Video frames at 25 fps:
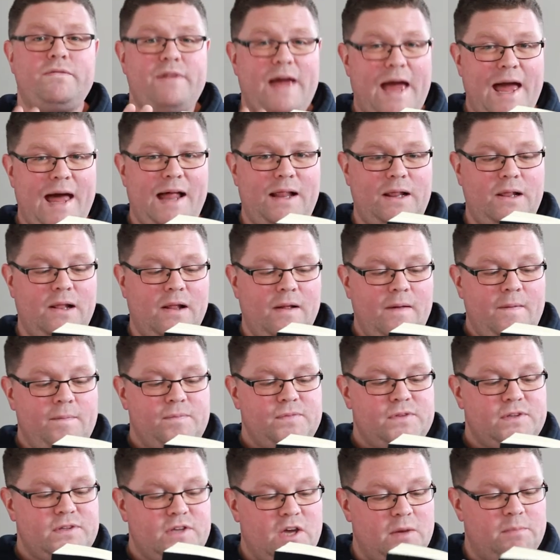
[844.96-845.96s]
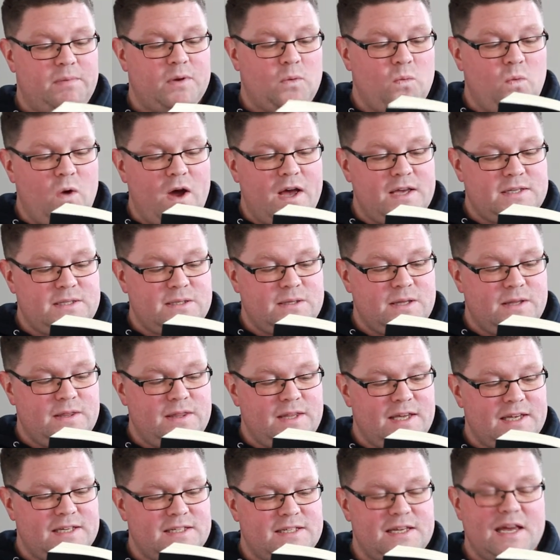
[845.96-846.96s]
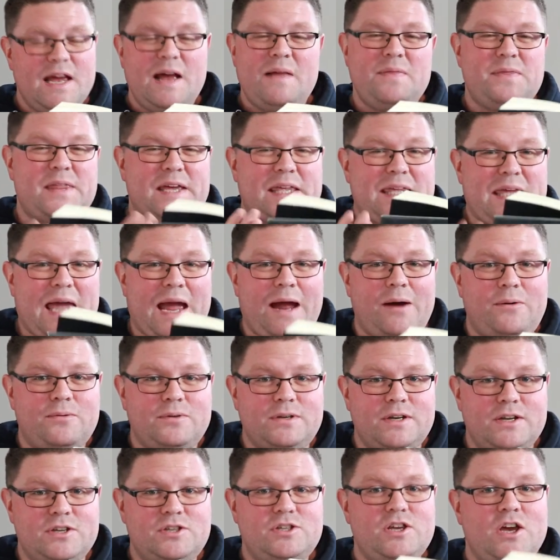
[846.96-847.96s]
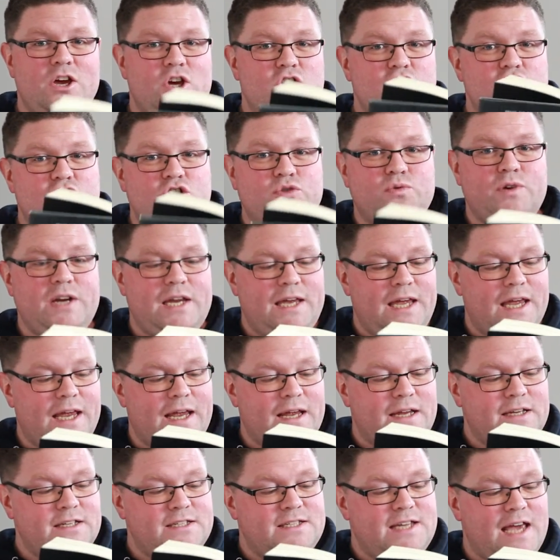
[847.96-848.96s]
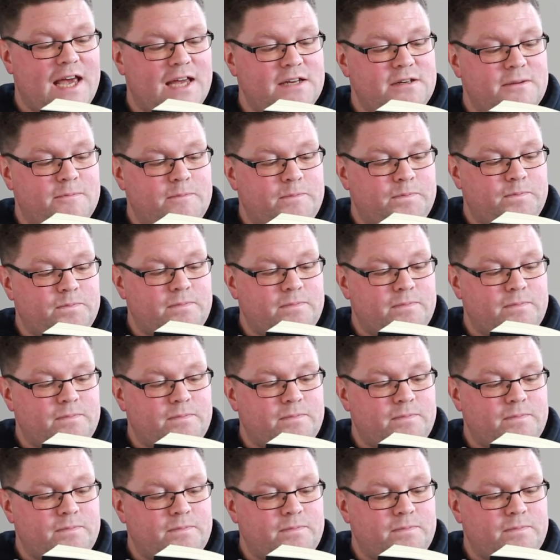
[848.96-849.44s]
of hell could be worse than this. The countless shrieking dead.